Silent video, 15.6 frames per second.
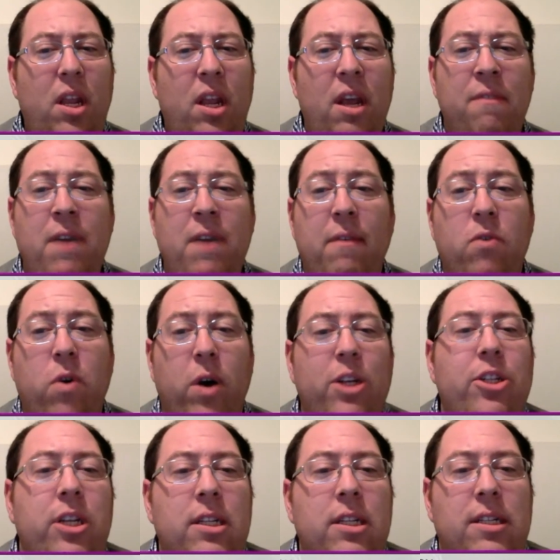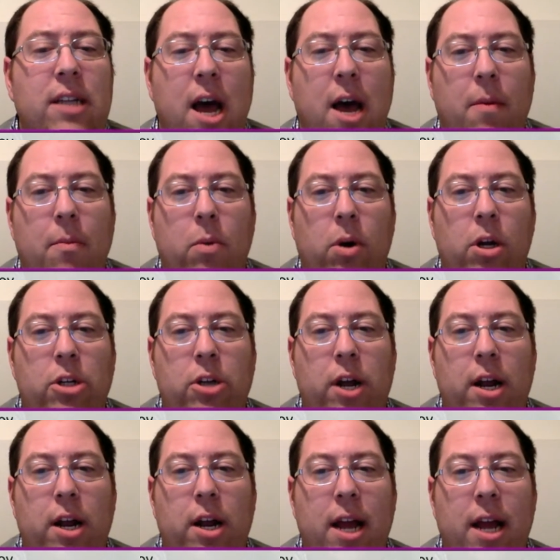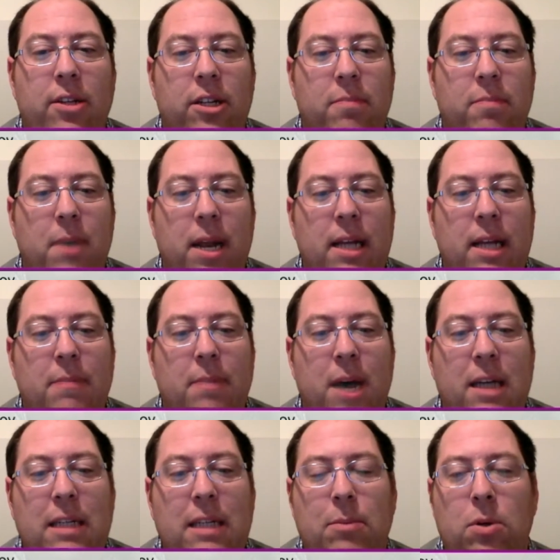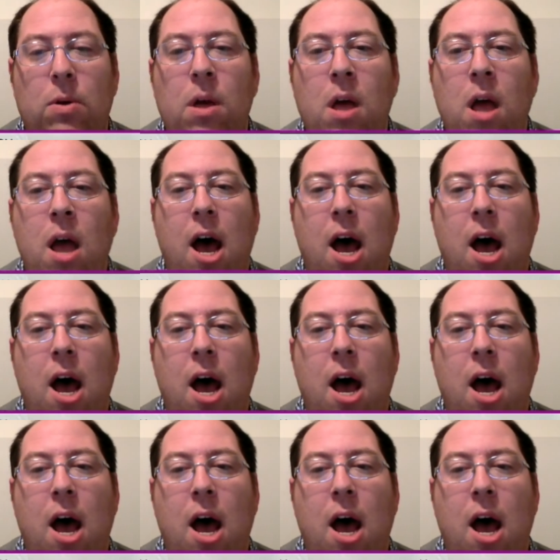If you have questions, we're going to try to answer as many as possible.